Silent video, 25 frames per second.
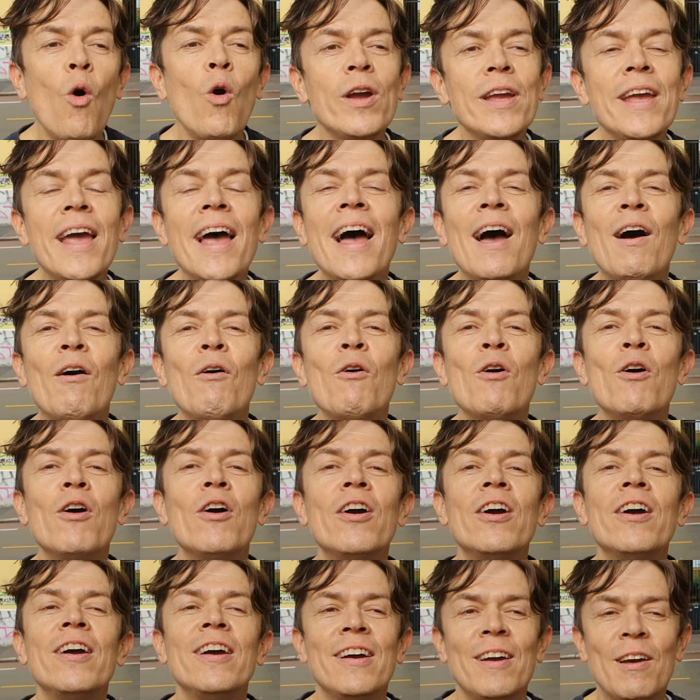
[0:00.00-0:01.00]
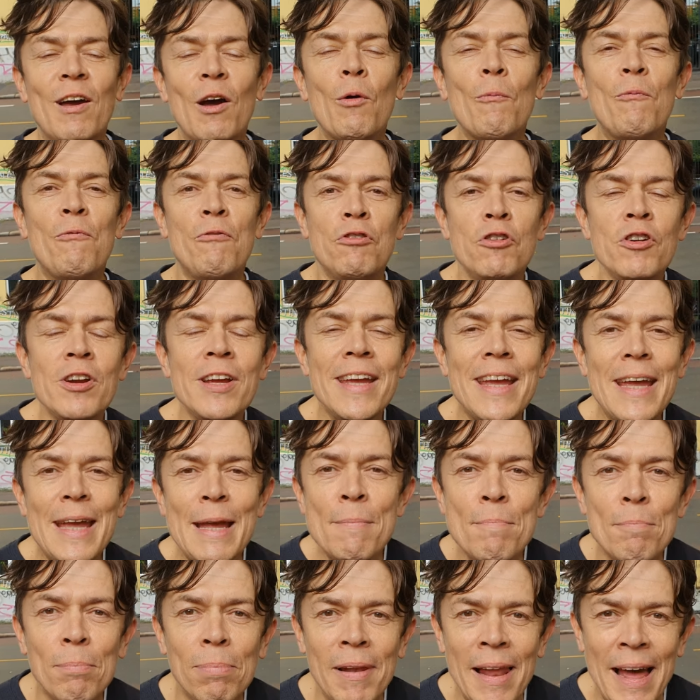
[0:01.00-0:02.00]
Oh, yeah, or free
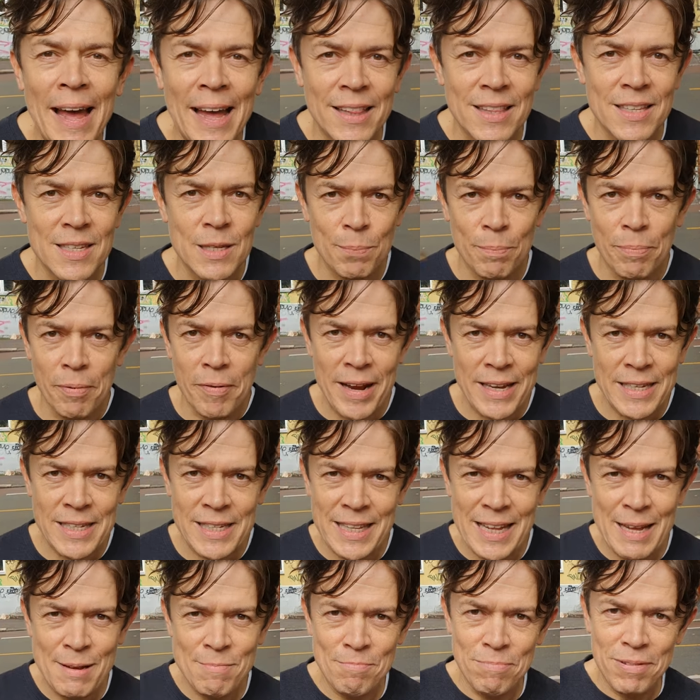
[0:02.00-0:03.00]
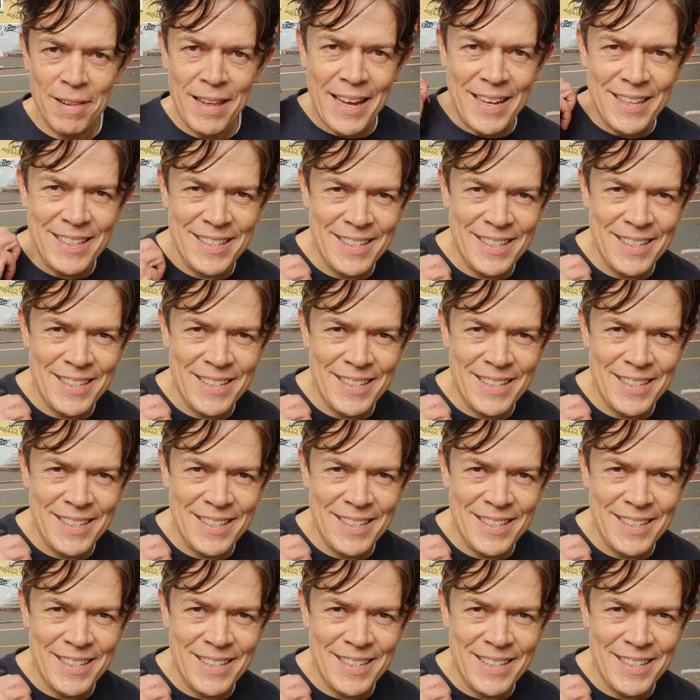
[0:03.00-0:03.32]
implants, breast implants.